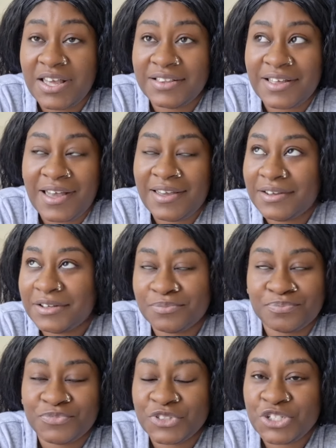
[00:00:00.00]
Like
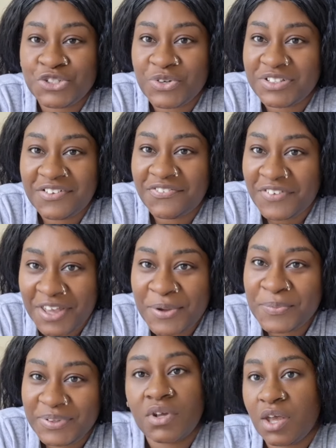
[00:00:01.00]
to join the
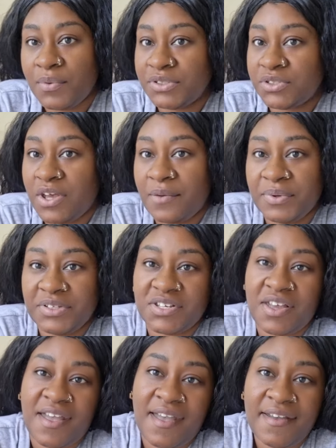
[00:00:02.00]
family. i be so happy to
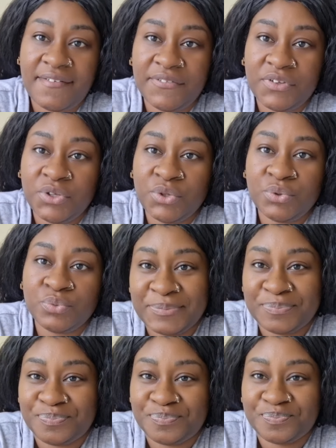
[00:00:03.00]
have you.
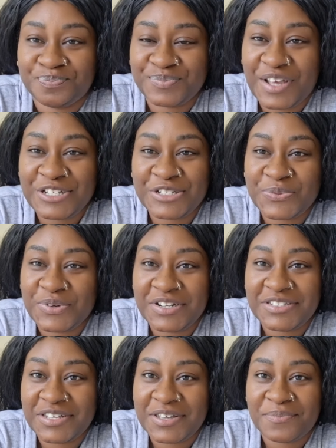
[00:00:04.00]
I just
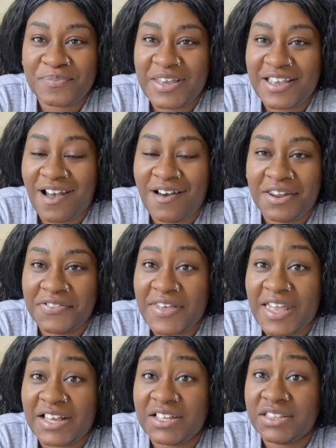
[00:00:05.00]
wanted to make all of
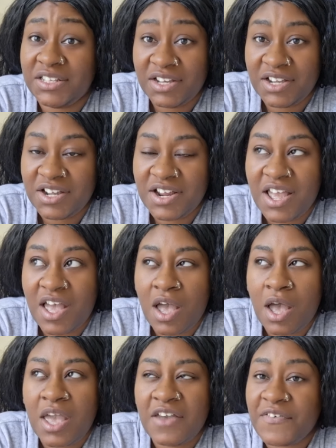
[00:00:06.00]
that clear.
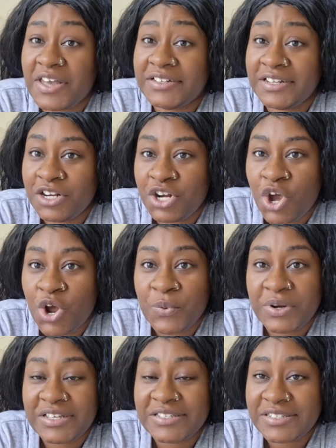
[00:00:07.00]
If I didn't
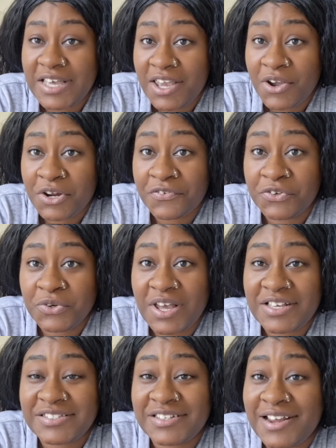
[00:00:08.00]
already say or if you
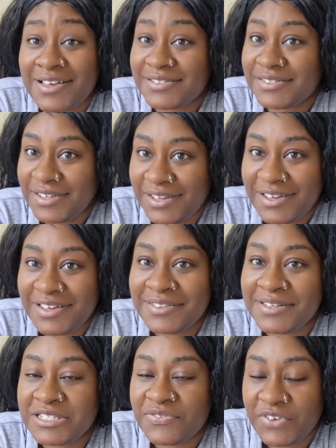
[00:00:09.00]
guys did not see it in
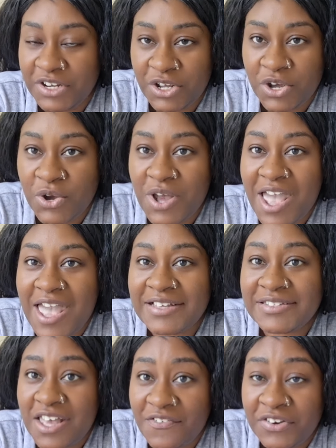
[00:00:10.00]
this video,
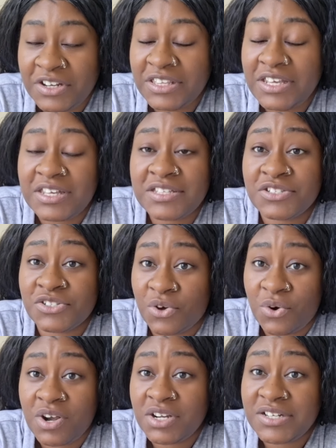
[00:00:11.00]
definitely
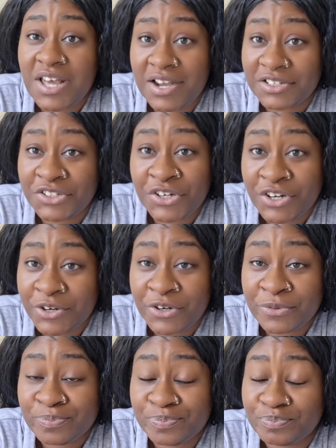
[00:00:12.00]
consult our doctor
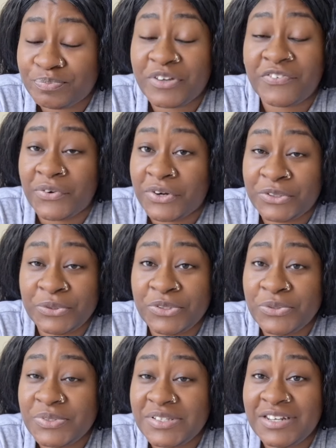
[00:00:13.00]
before you
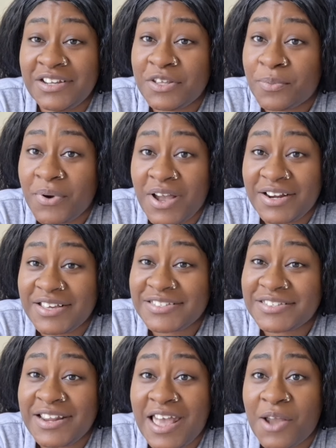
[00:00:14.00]
use any of the products
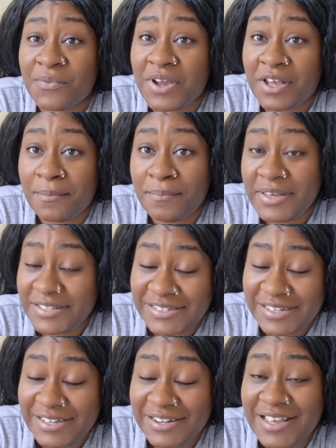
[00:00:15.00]
that I
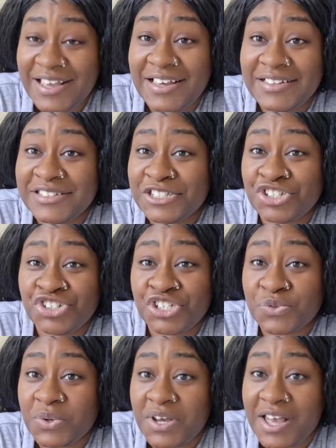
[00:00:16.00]
recommended. This is
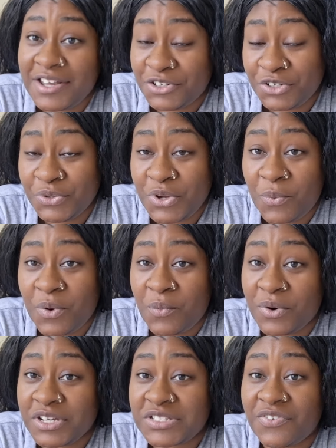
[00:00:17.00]
just what I do and what
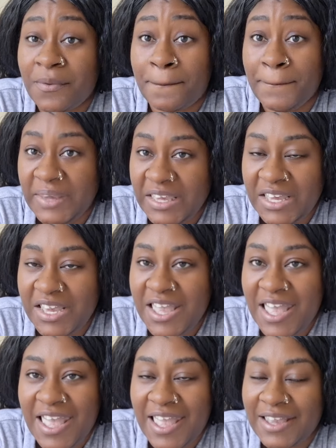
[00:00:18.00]
works for me.
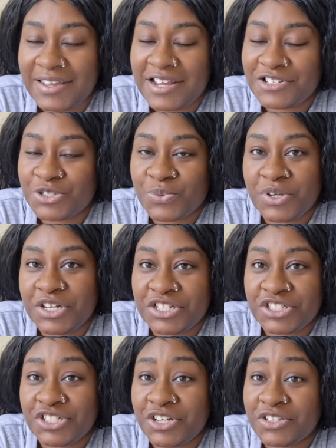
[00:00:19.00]
And I just wanted
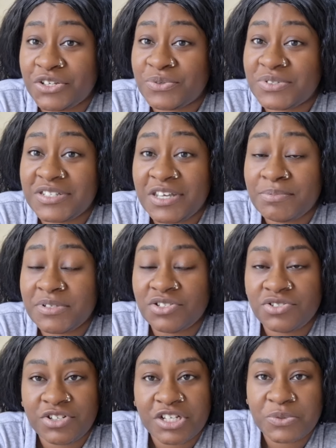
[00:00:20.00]
to share those tips
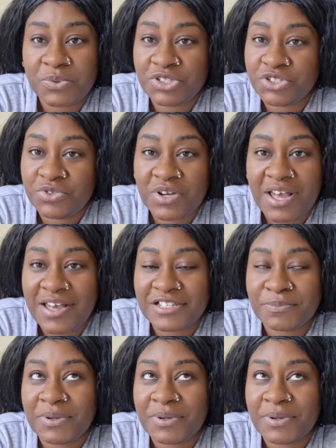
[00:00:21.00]
and tricks with you guys.